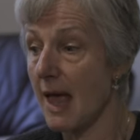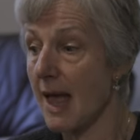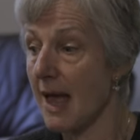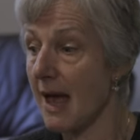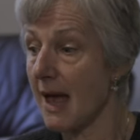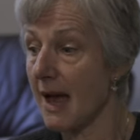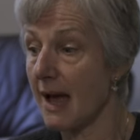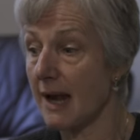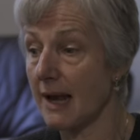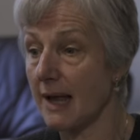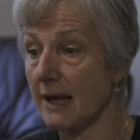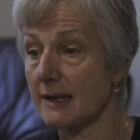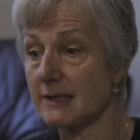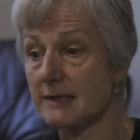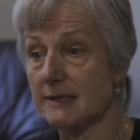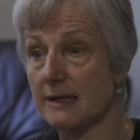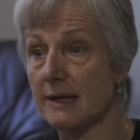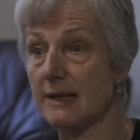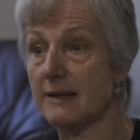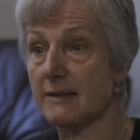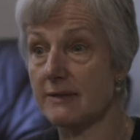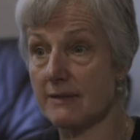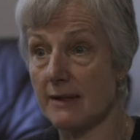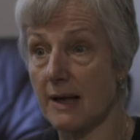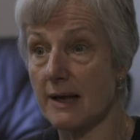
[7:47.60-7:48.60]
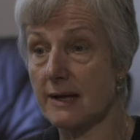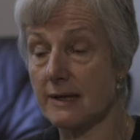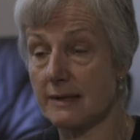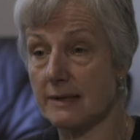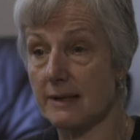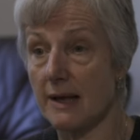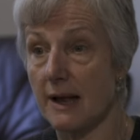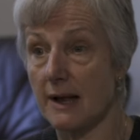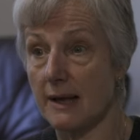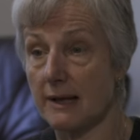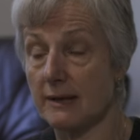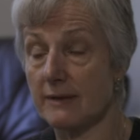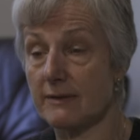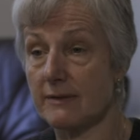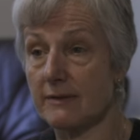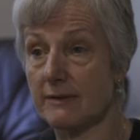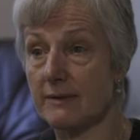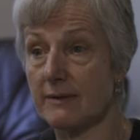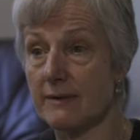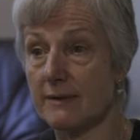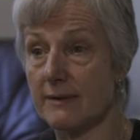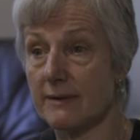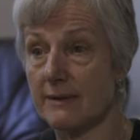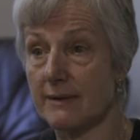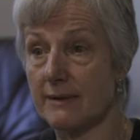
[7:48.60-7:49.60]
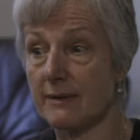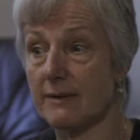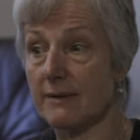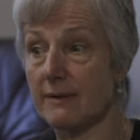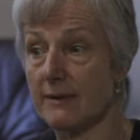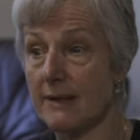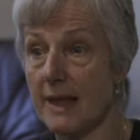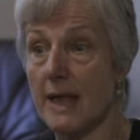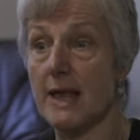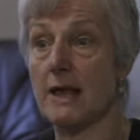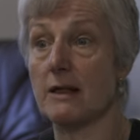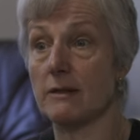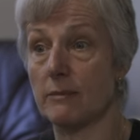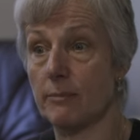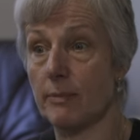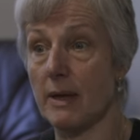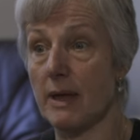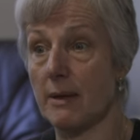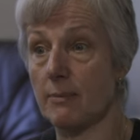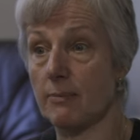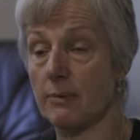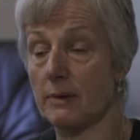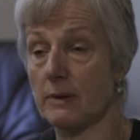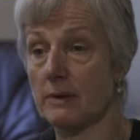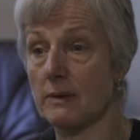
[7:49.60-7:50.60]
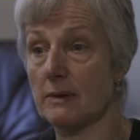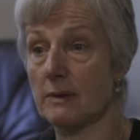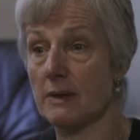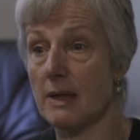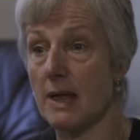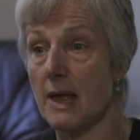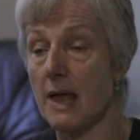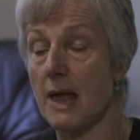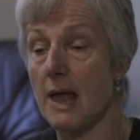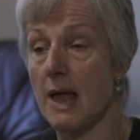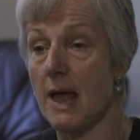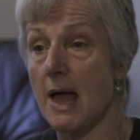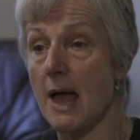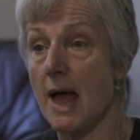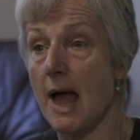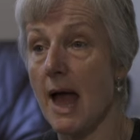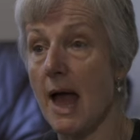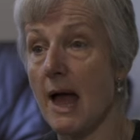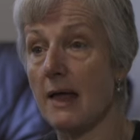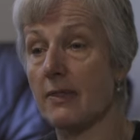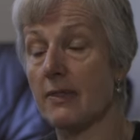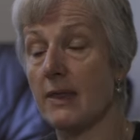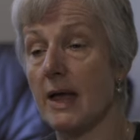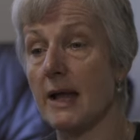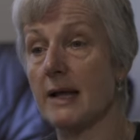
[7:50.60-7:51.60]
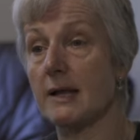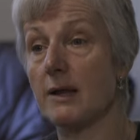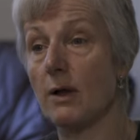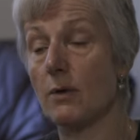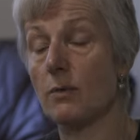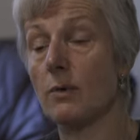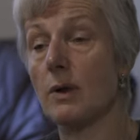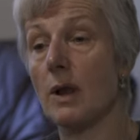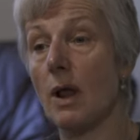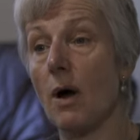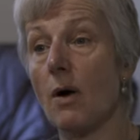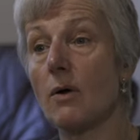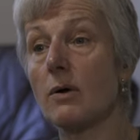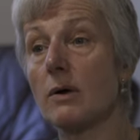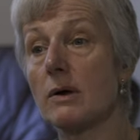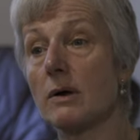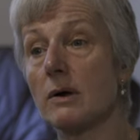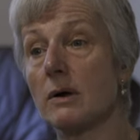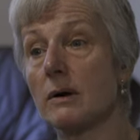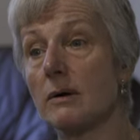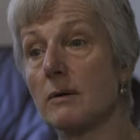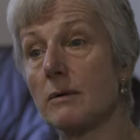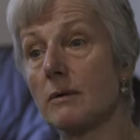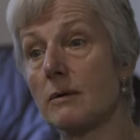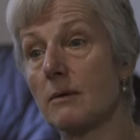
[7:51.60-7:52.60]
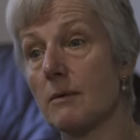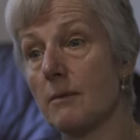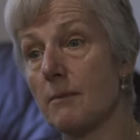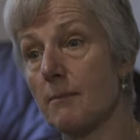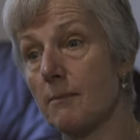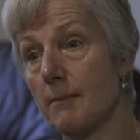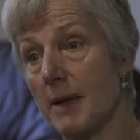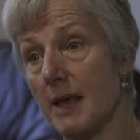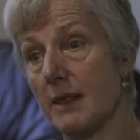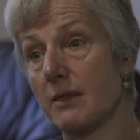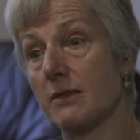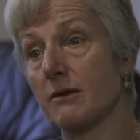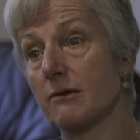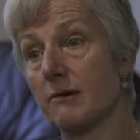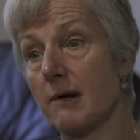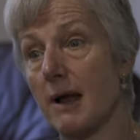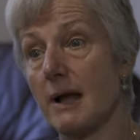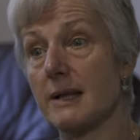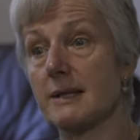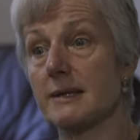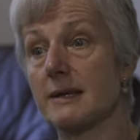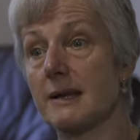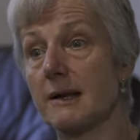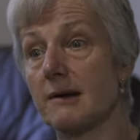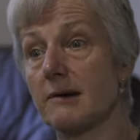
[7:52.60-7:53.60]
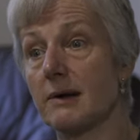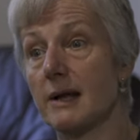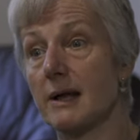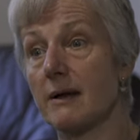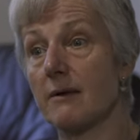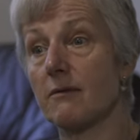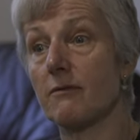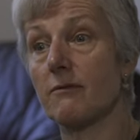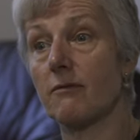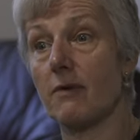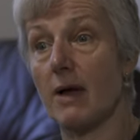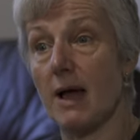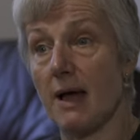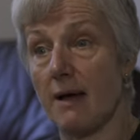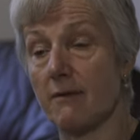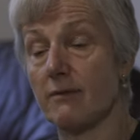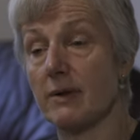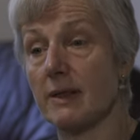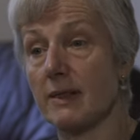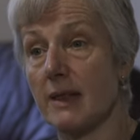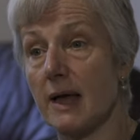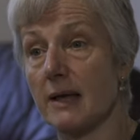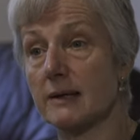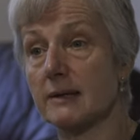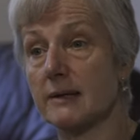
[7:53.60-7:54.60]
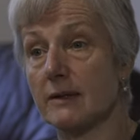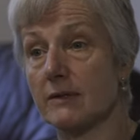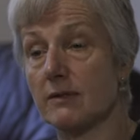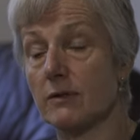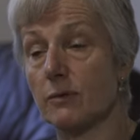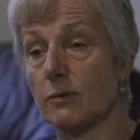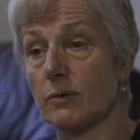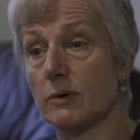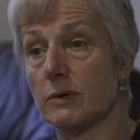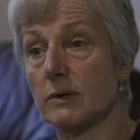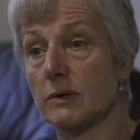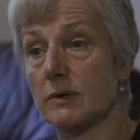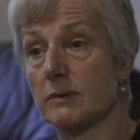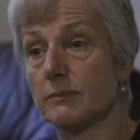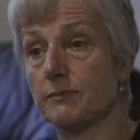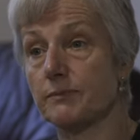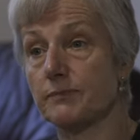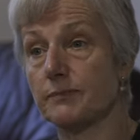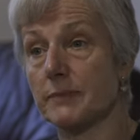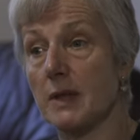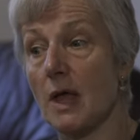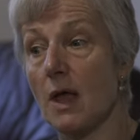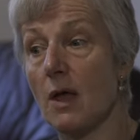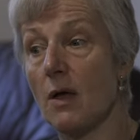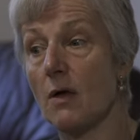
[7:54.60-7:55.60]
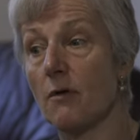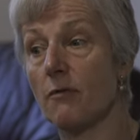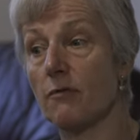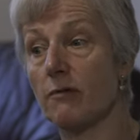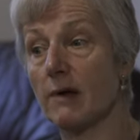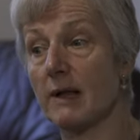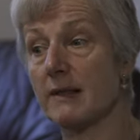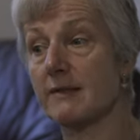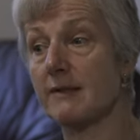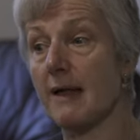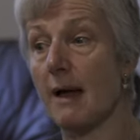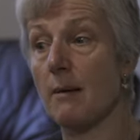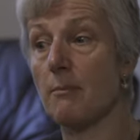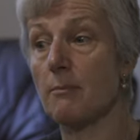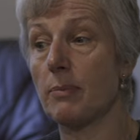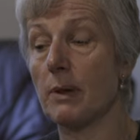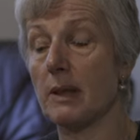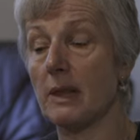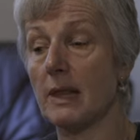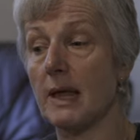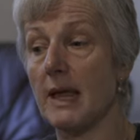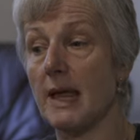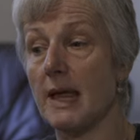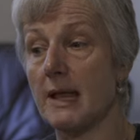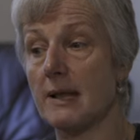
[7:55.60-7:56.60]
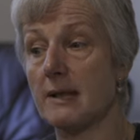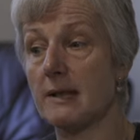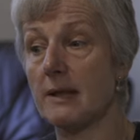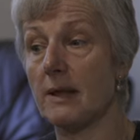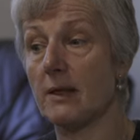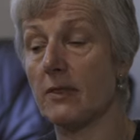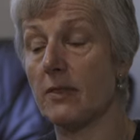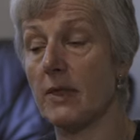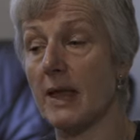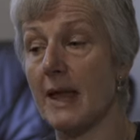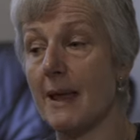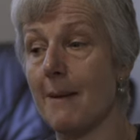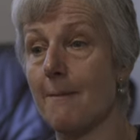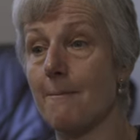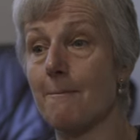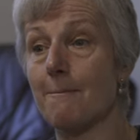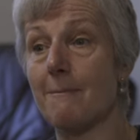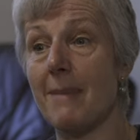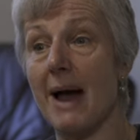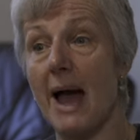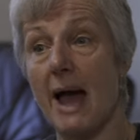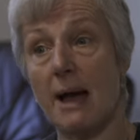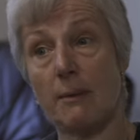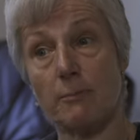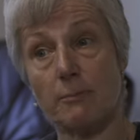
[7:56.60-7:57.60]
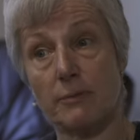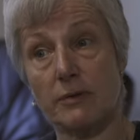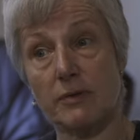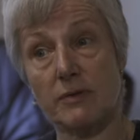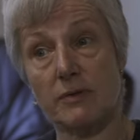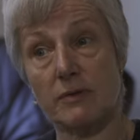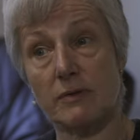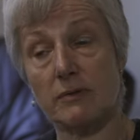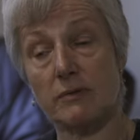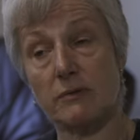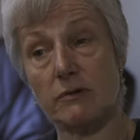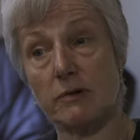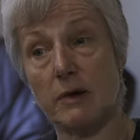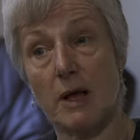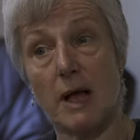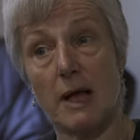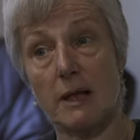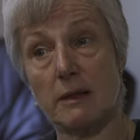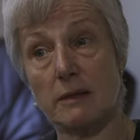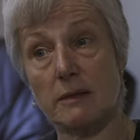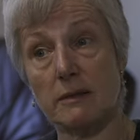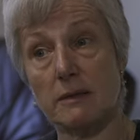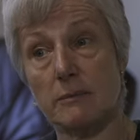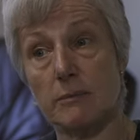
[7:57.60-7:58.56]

And actually, psychedelics heal people, and they no longer meet the criteria for having that disorder. For example, in the MAPS trial, the